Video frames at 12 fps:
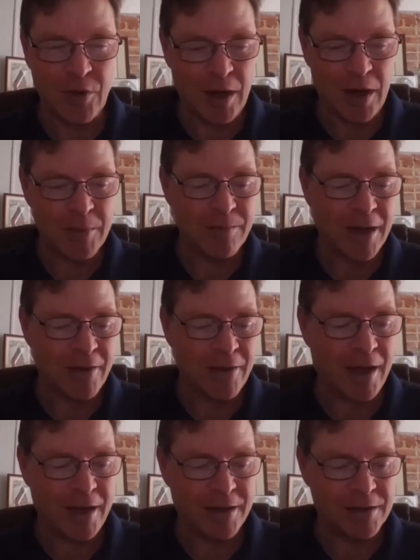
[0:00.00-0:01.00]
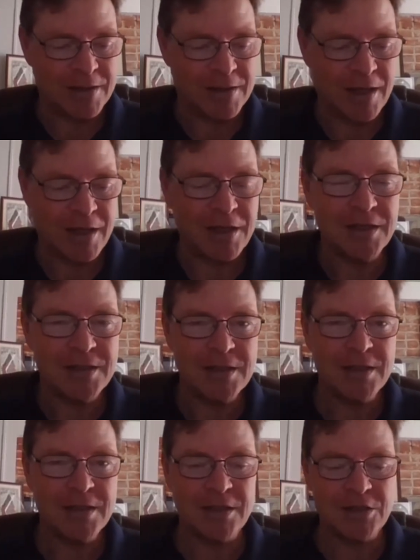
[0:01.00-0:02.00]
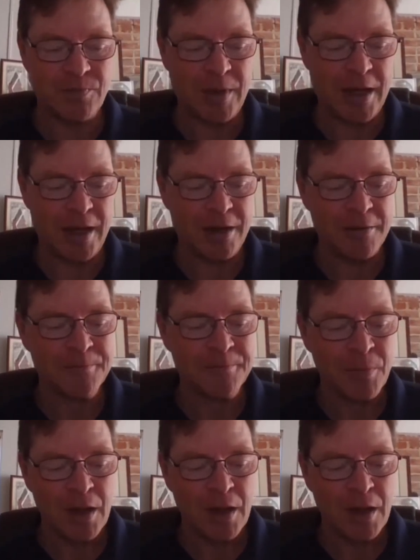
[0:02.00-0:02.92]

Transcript: And what I mean by that is that NTT in Japan